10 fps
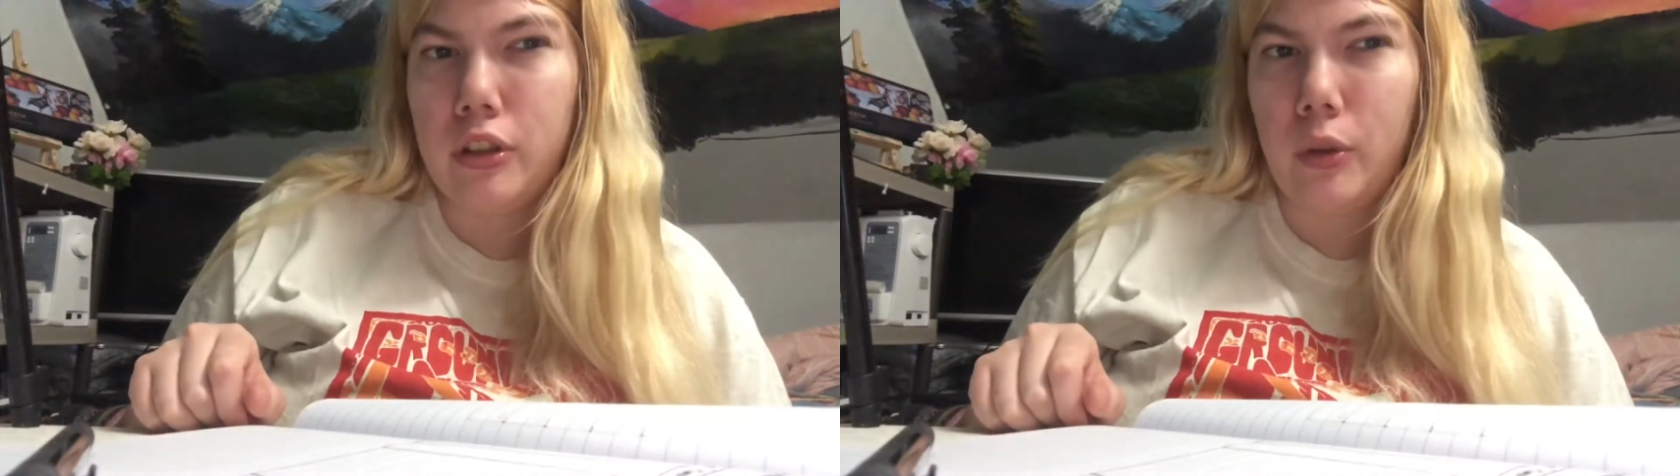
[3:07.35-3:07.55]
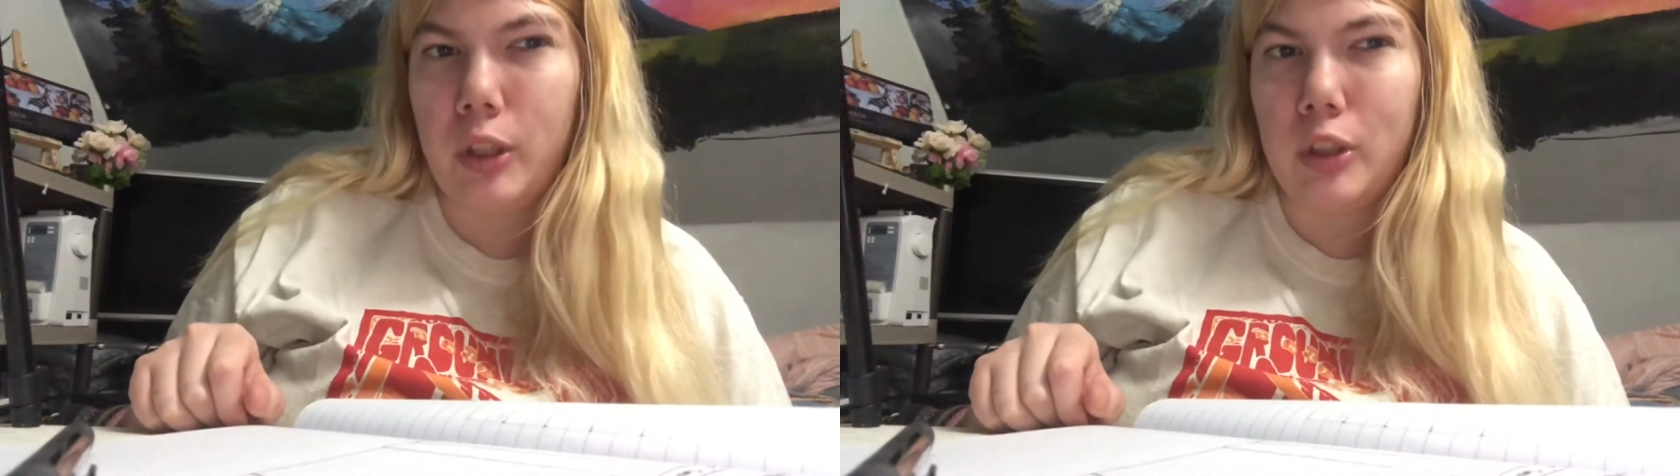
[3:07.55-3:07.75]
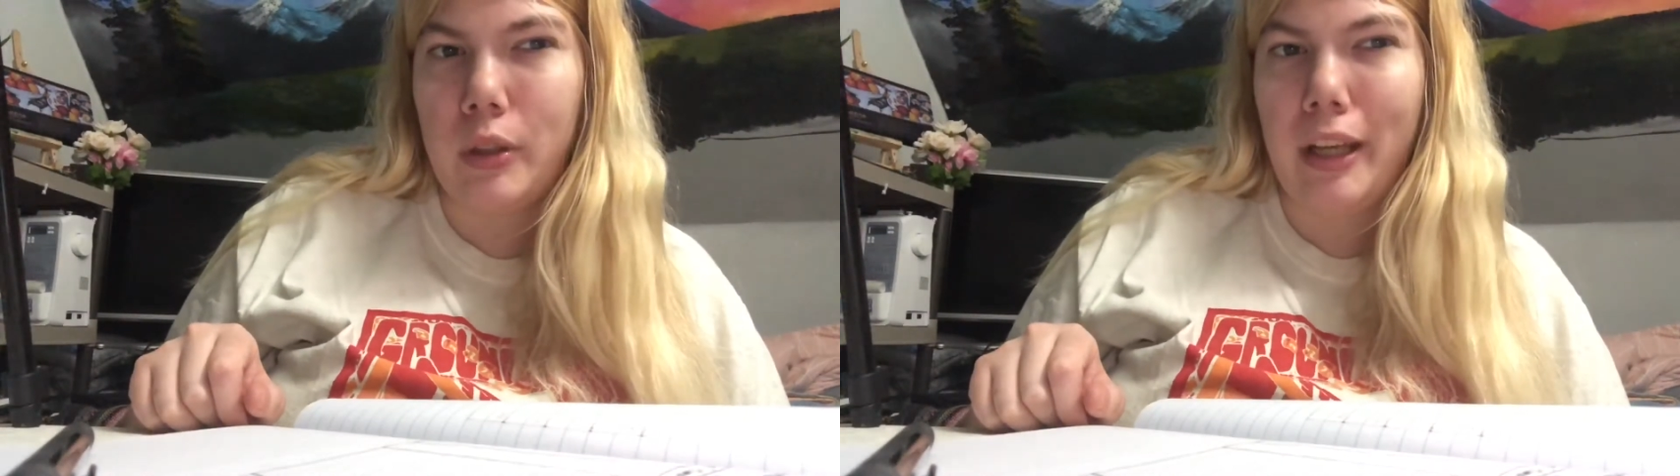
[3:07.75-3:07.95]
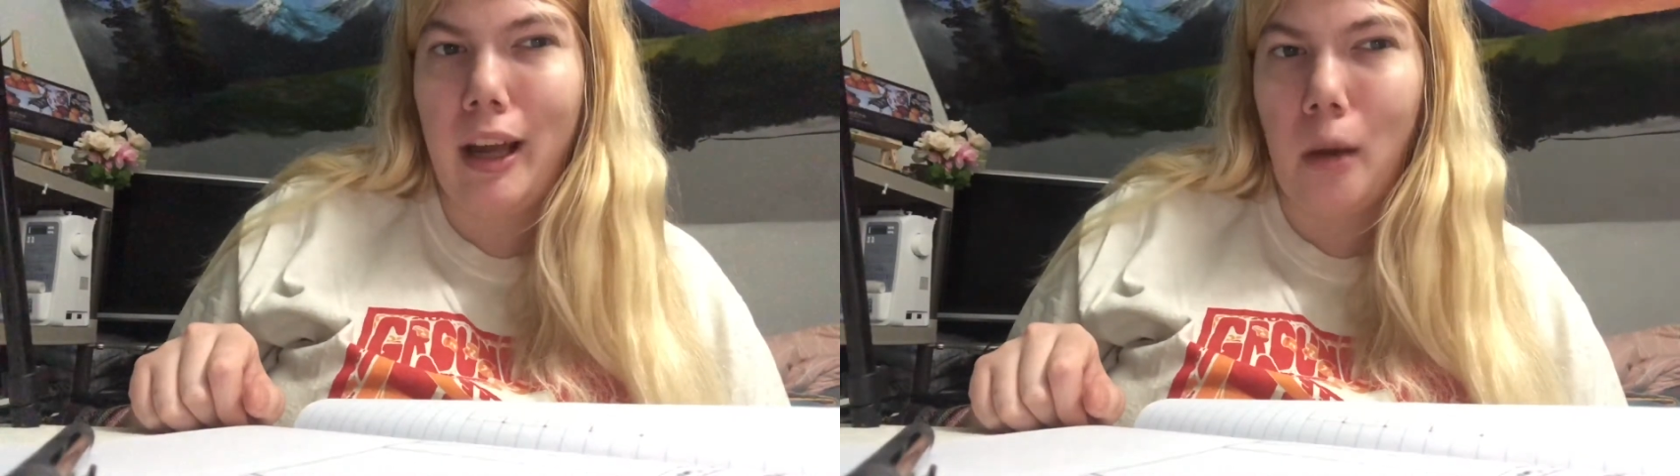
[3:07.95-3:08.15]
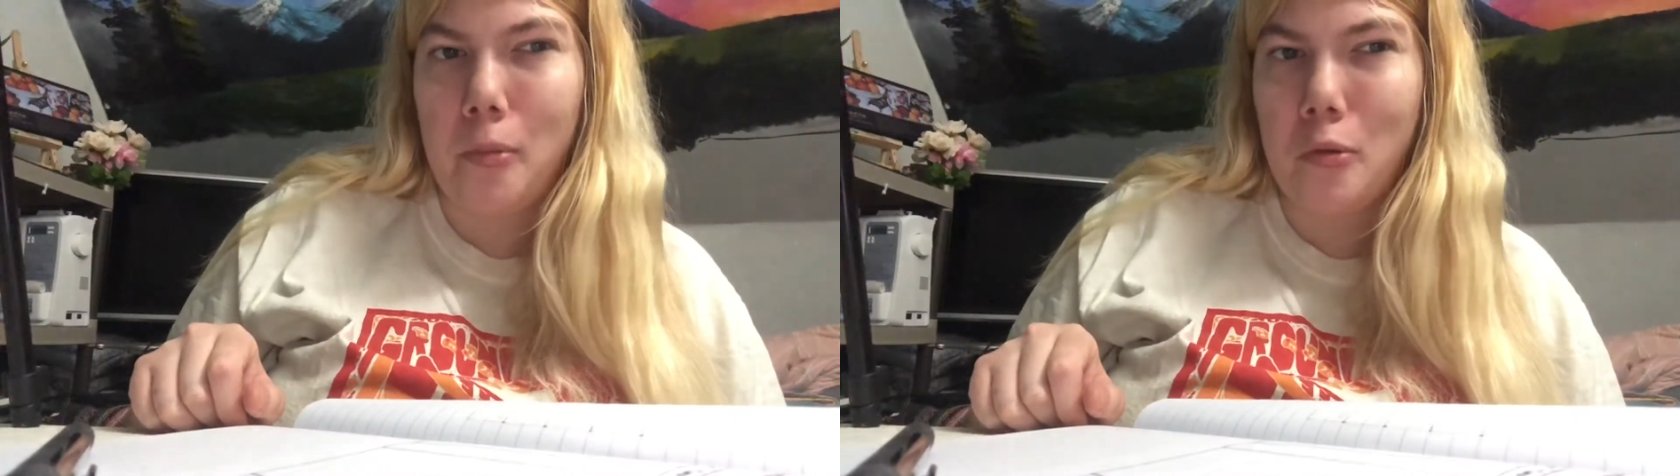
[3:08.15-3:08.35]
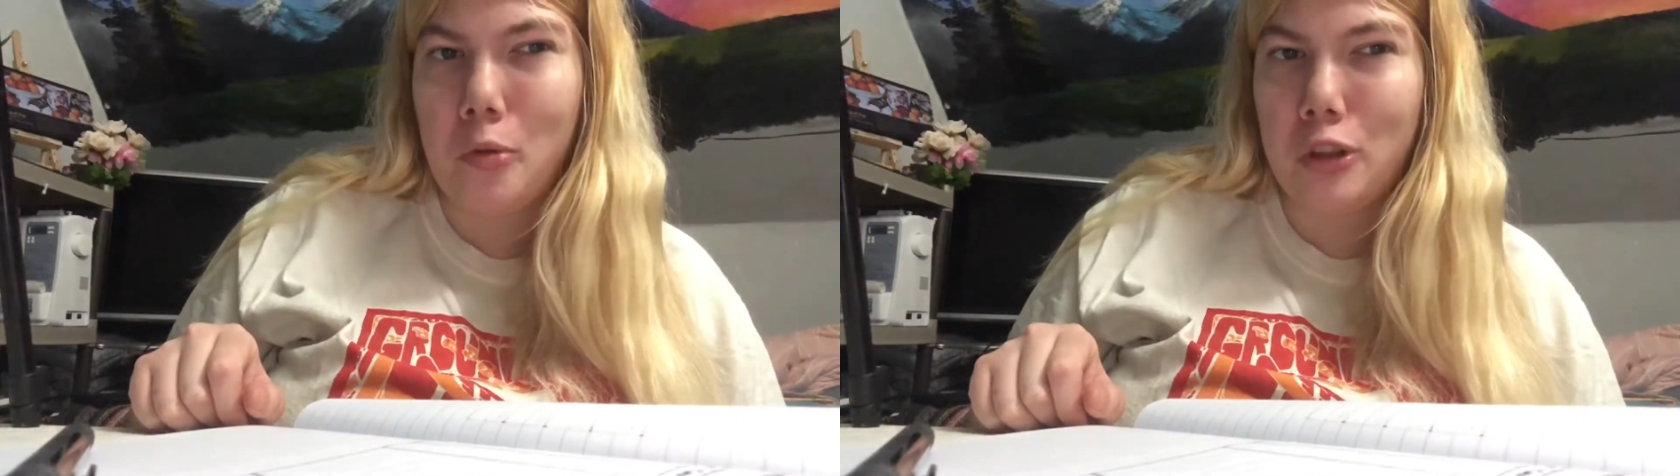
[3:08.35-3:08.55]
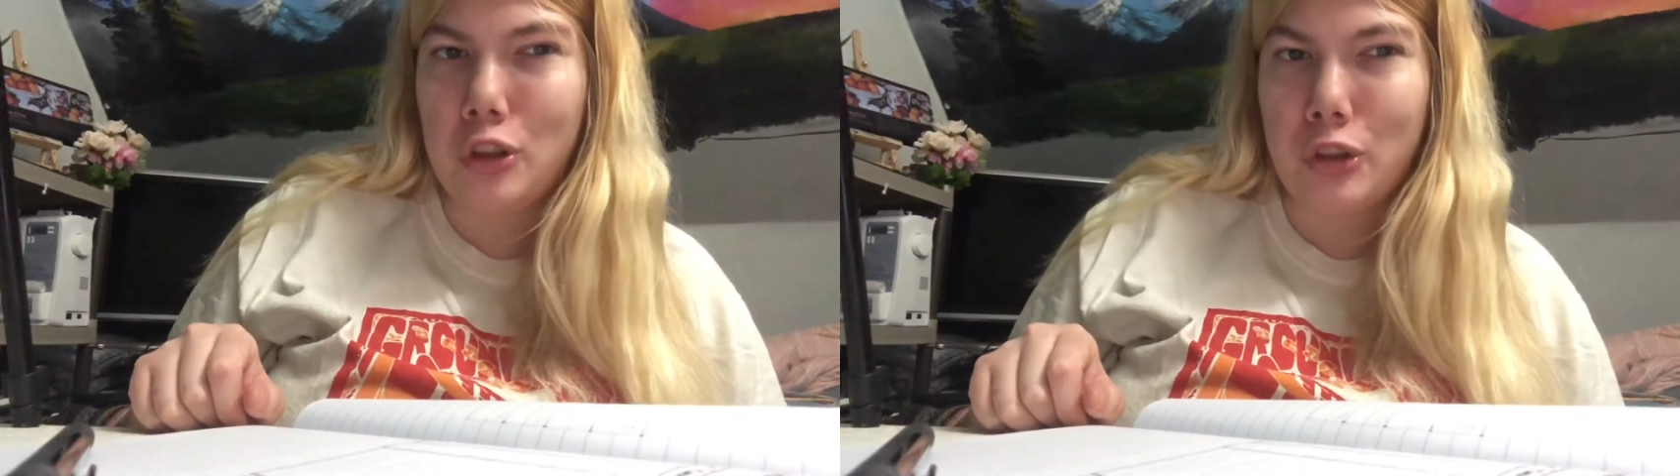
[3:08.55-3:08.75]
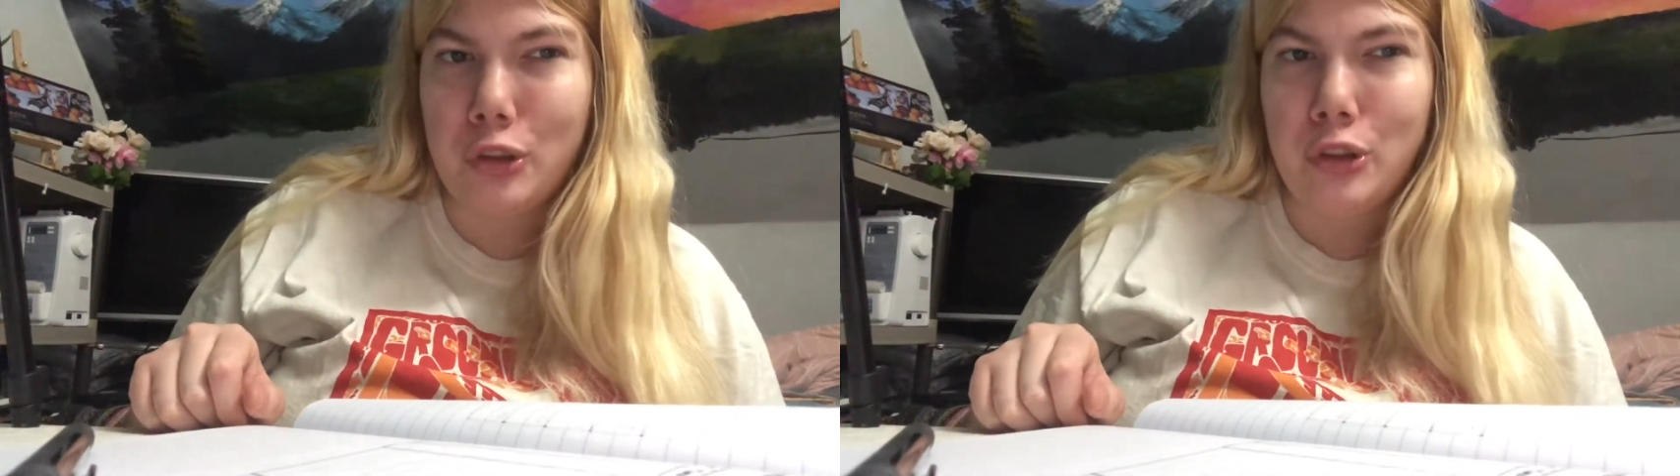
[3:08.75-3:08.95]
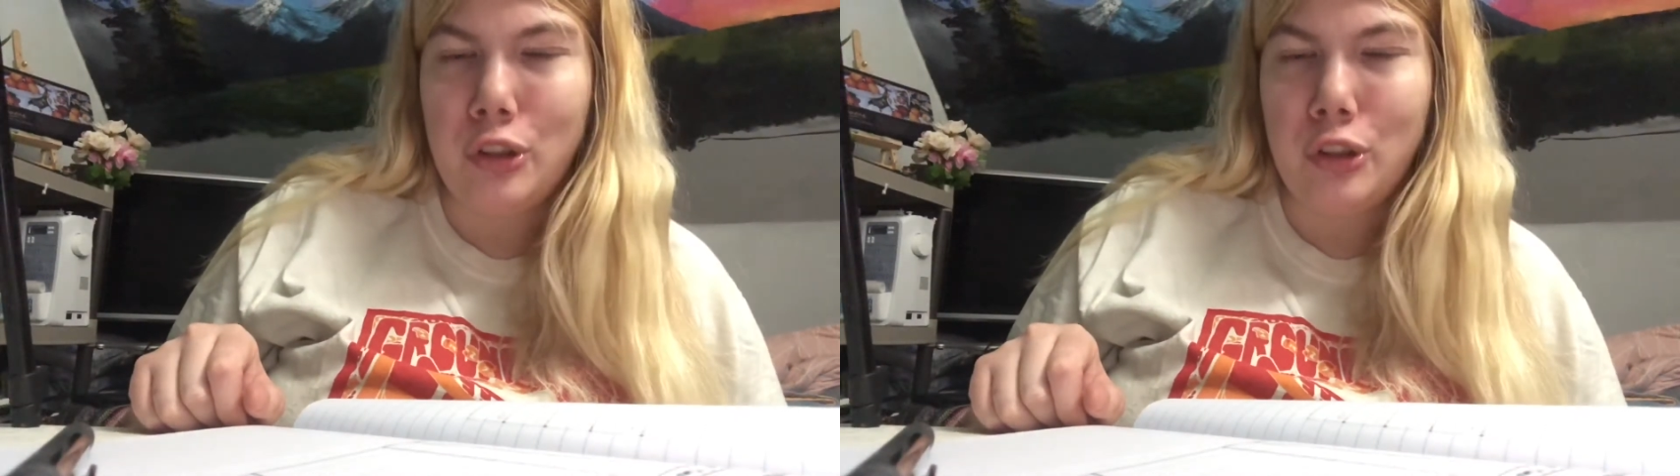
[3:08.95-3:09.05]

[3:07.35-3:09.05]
going to an apple orchard.